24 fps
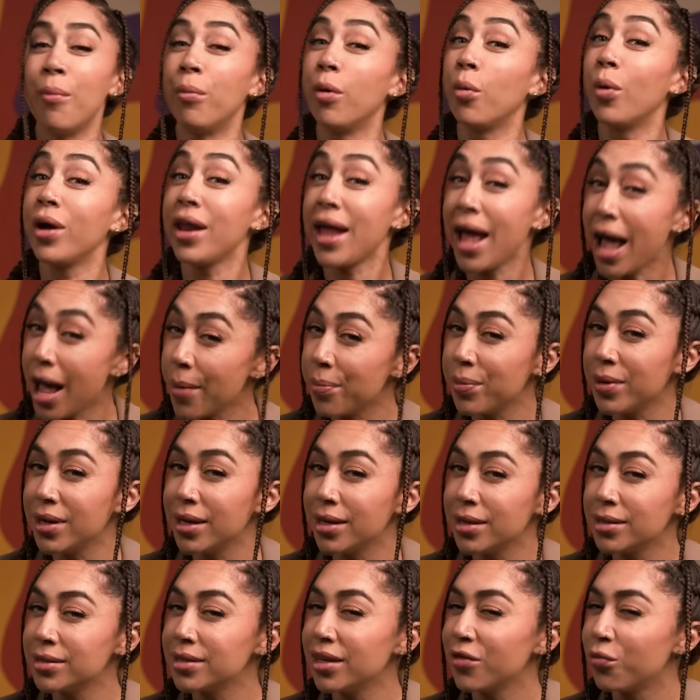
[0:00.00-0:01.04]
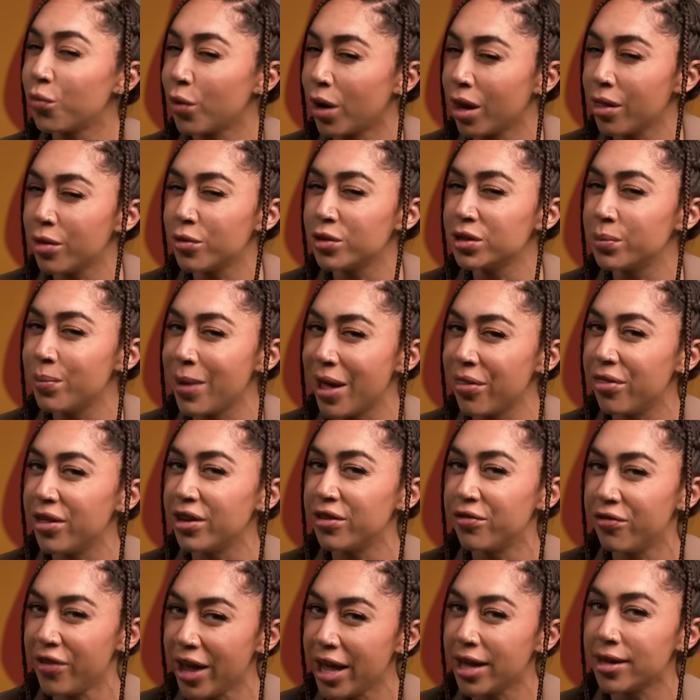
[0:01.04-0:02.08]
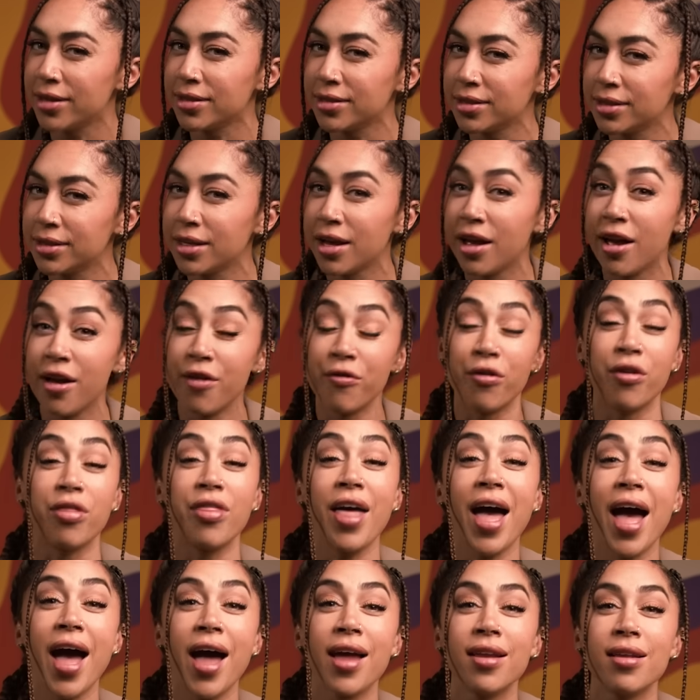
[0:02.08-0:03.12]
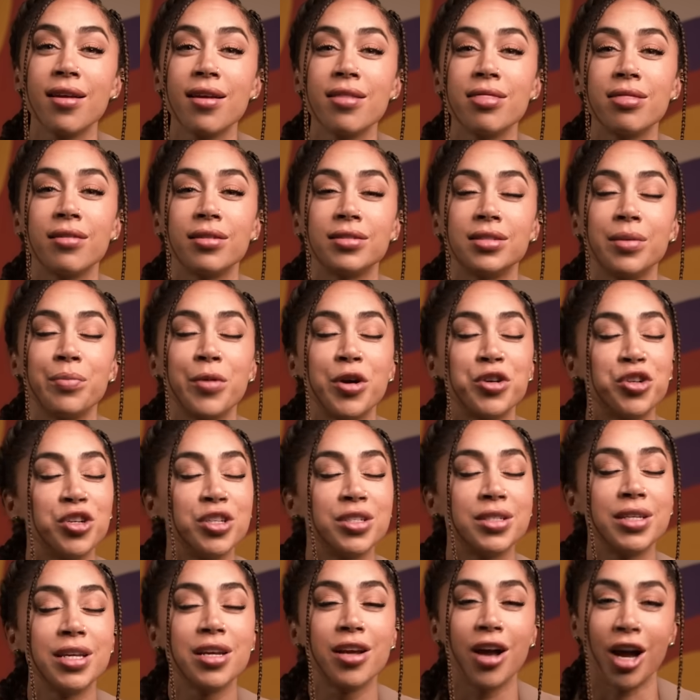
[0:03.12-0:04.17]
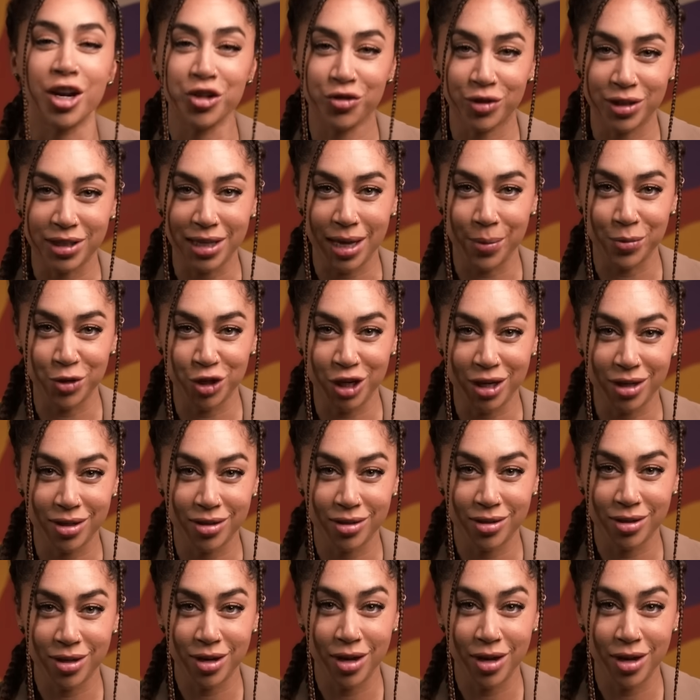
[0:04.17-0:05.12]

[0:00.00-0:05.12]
But what happens if one of those methods fails? For that, there's emergency contraception.